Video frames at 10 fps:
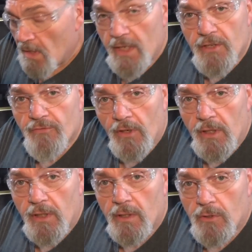It is
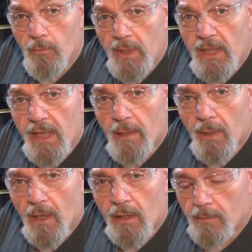fun to be an
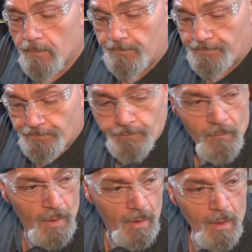American.
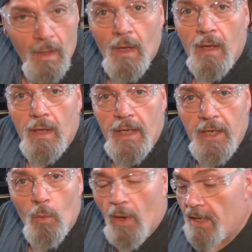
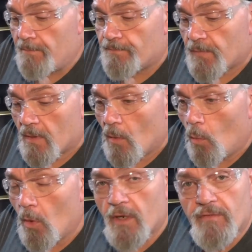Anyway,
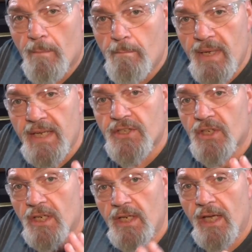one of the biggest
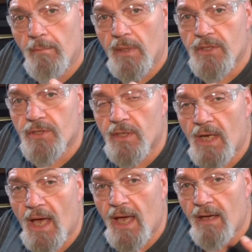enigmas that
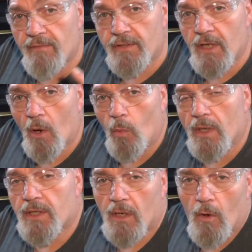I have dealt
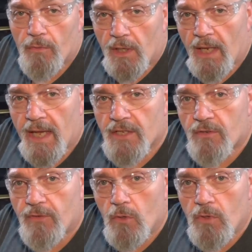with here over the
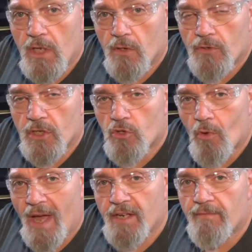last few years is
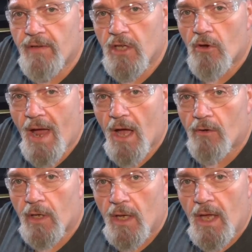trying to figure
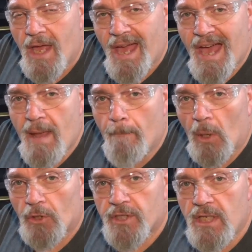out a
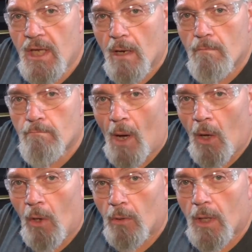
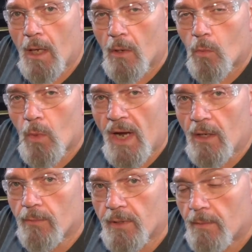multi-ball
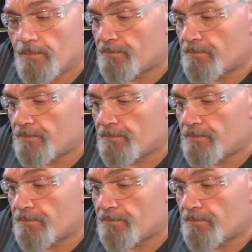round.